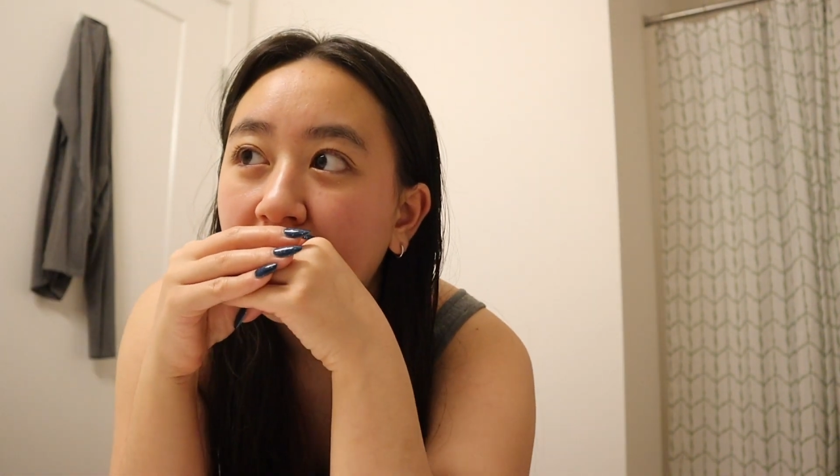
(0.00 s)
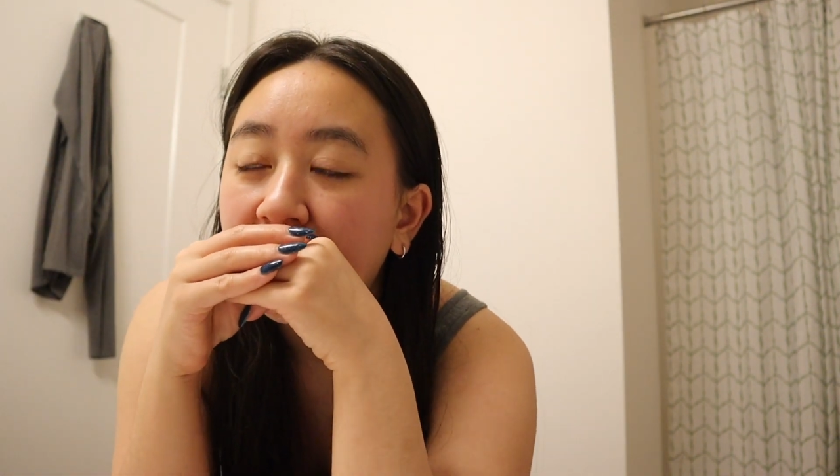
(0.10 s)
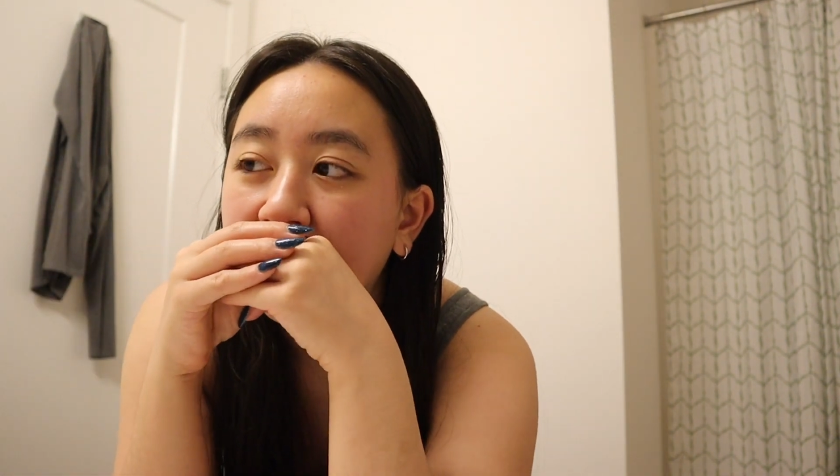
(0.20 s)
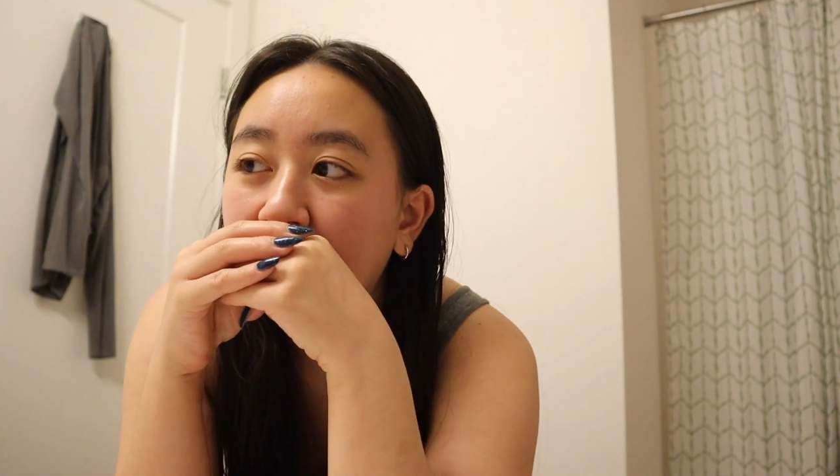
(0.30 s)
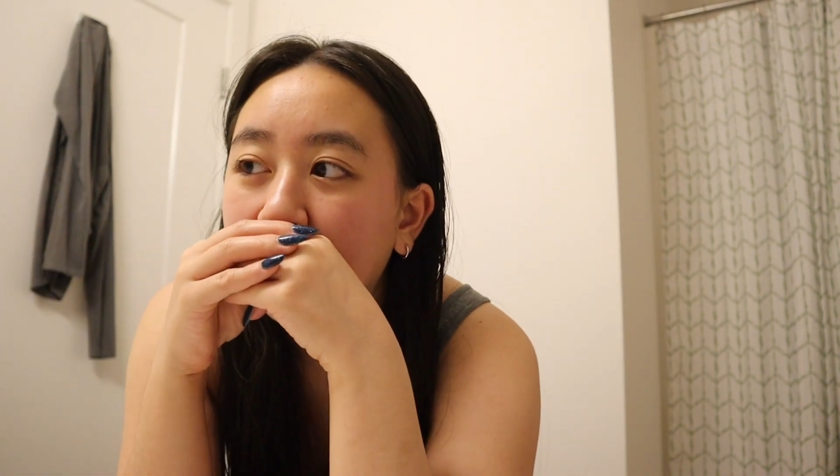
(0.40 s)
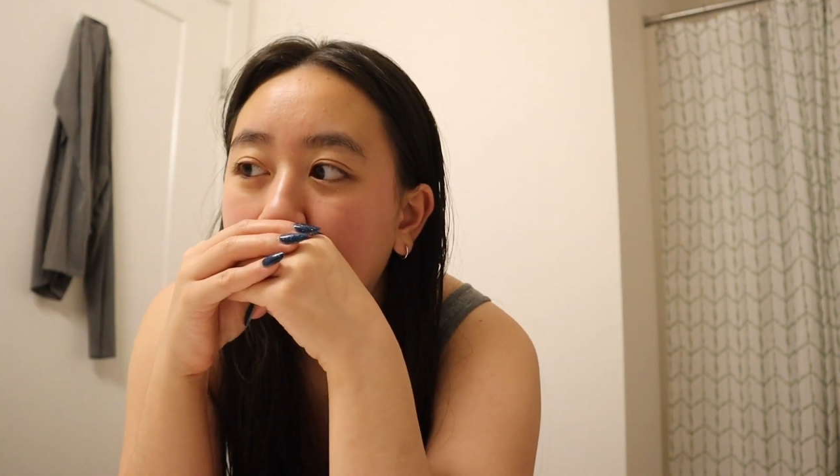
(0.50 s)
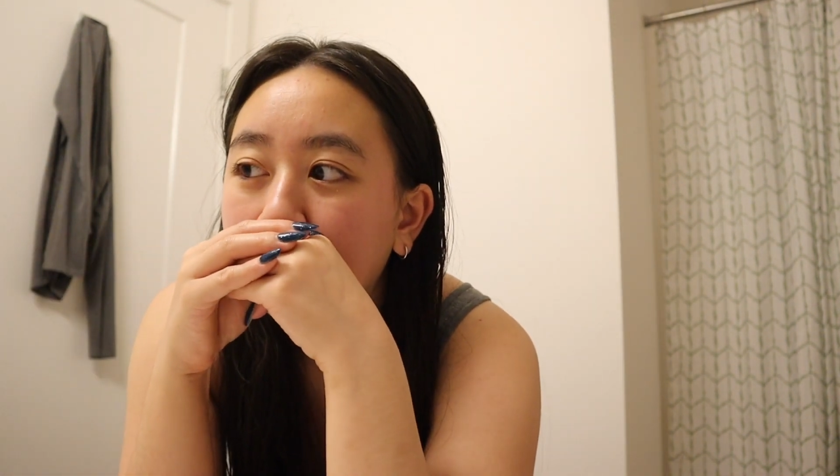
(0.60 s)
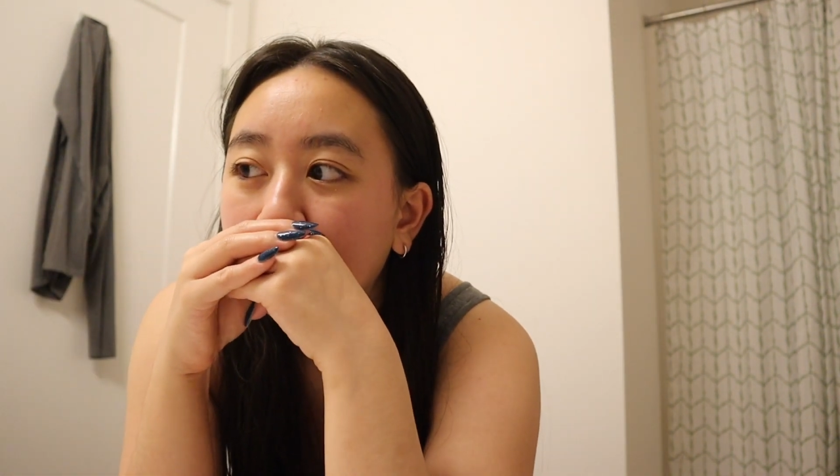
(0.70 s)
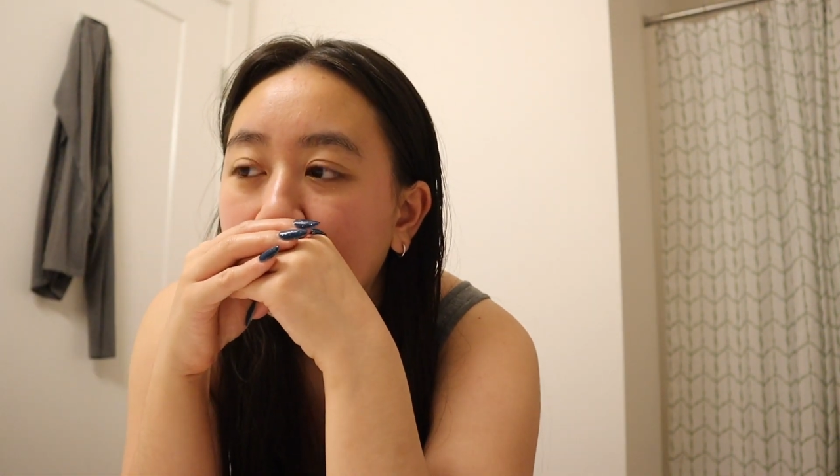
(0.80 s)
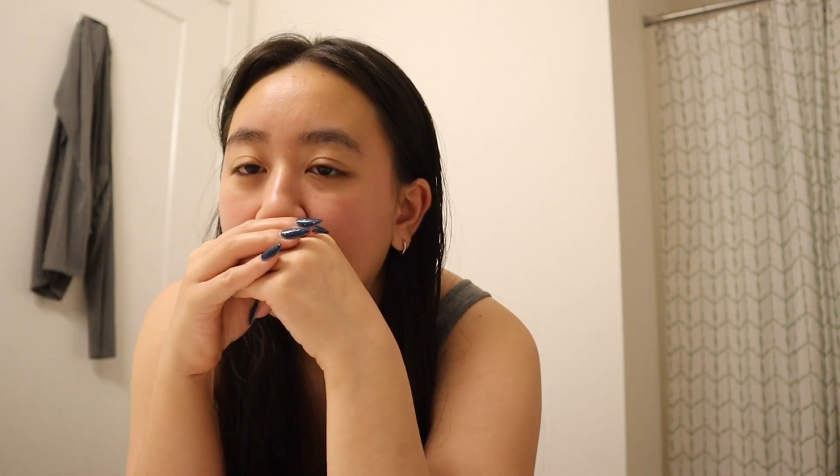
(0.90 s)
and
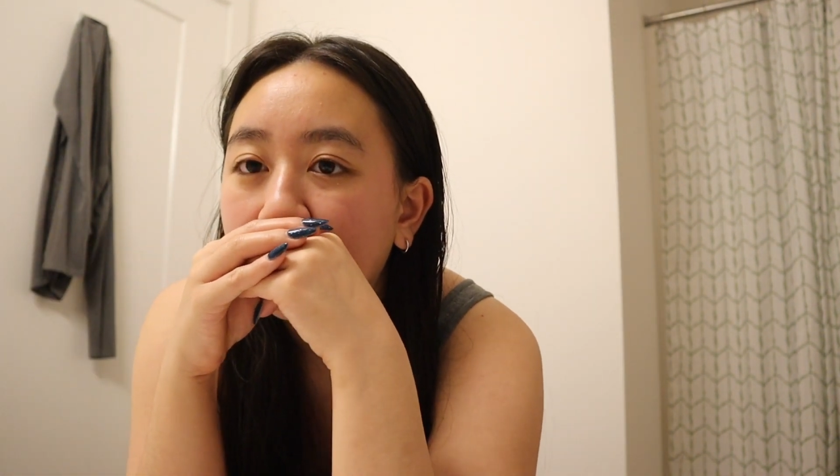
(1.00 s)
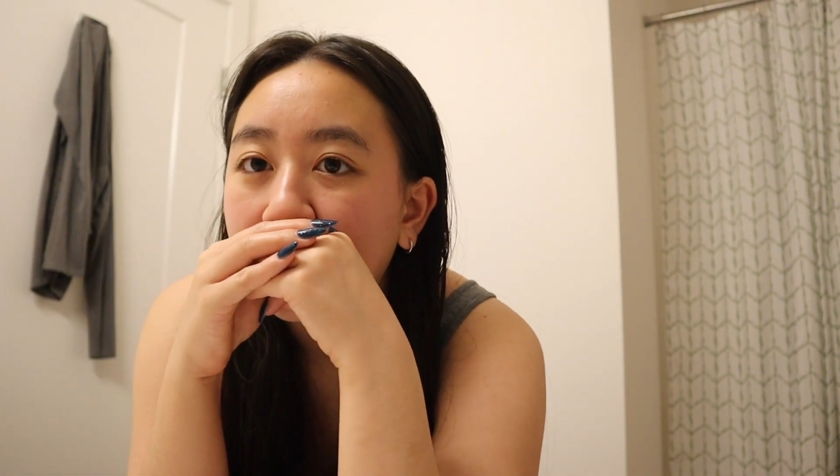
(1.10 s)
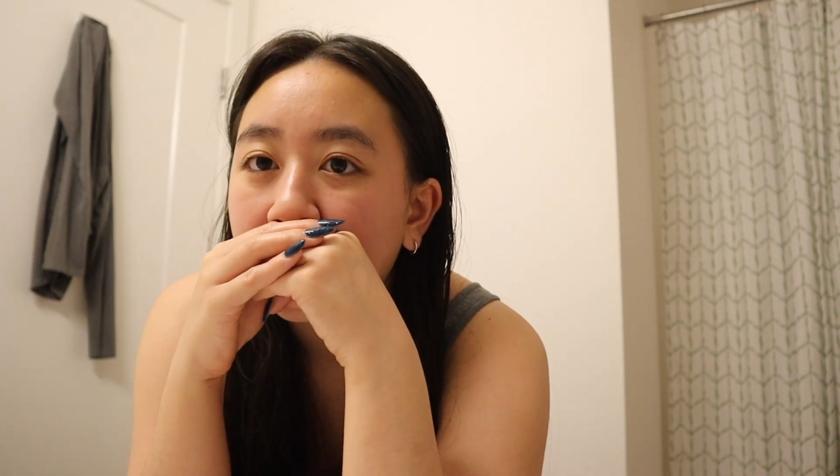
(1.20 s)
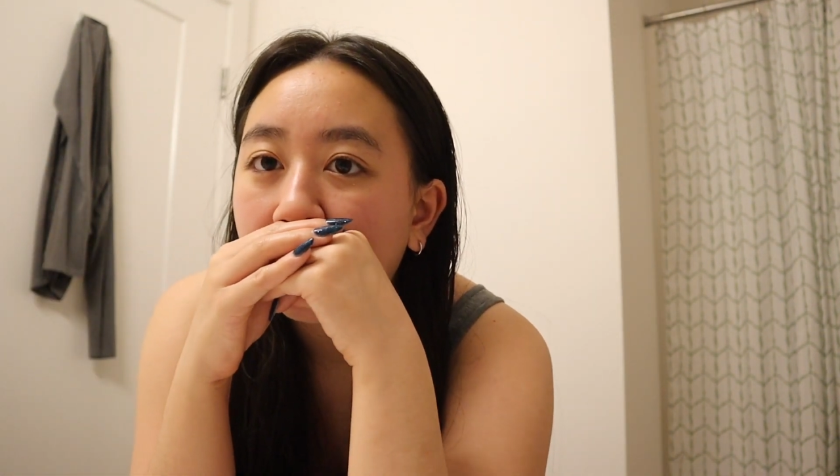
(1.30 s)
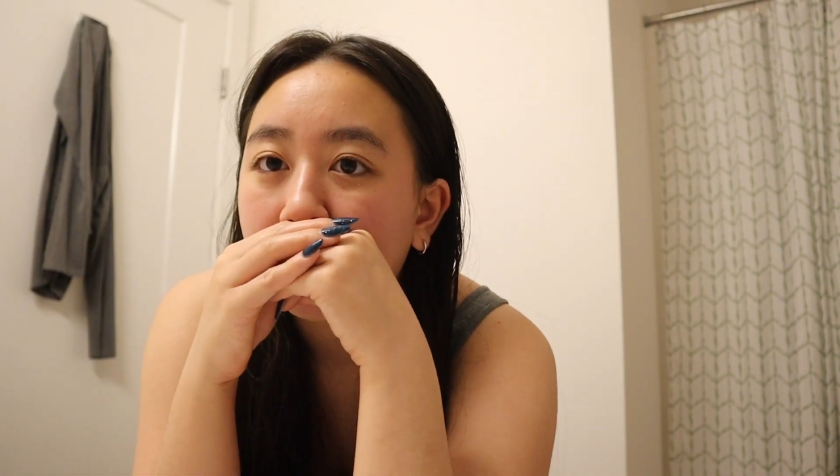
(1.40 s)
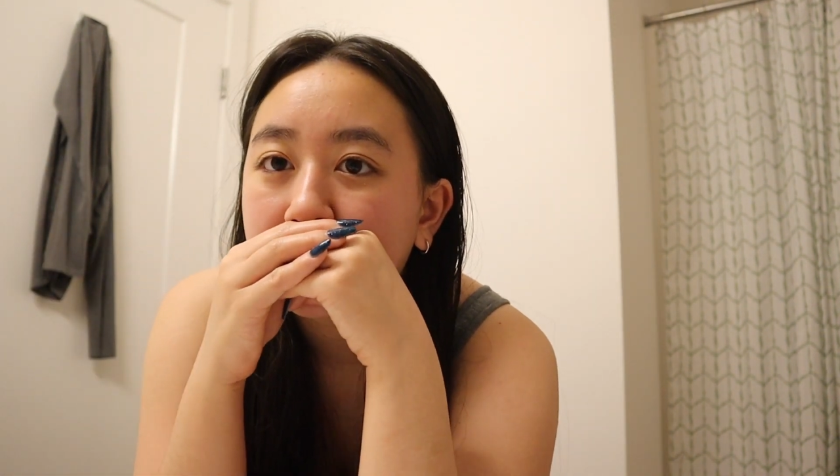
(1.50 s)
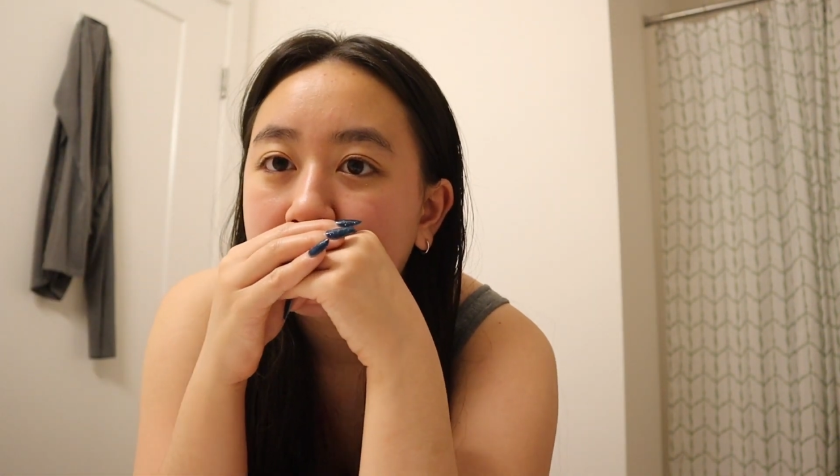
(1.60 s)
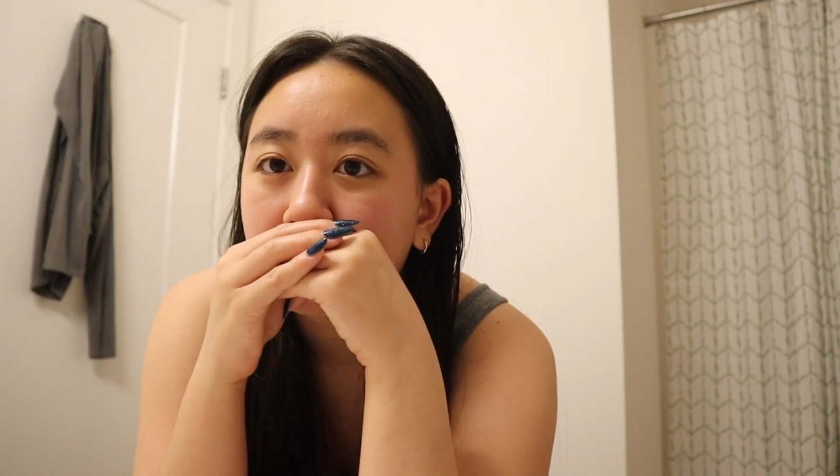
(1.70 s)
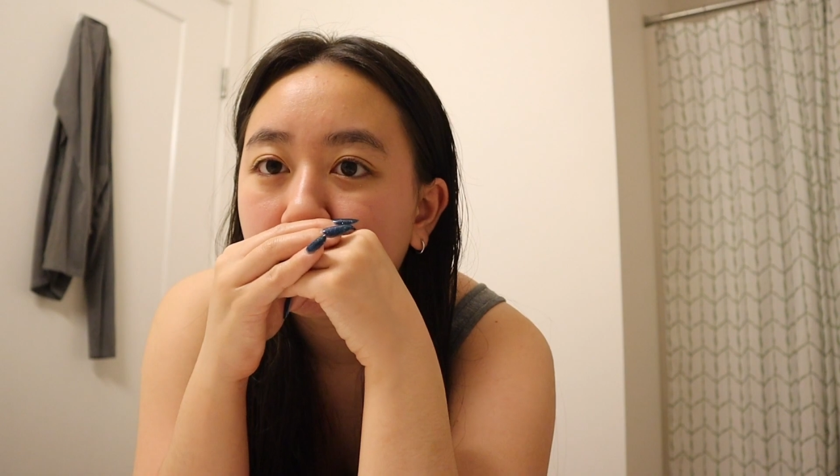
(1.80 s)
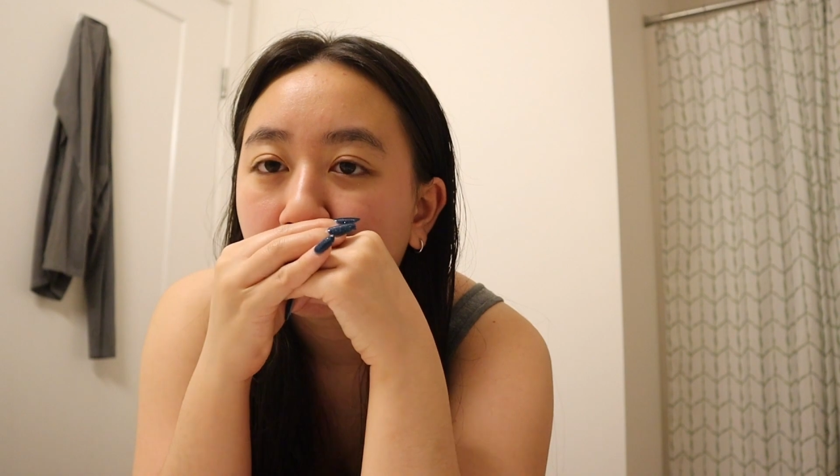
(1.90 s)
then I was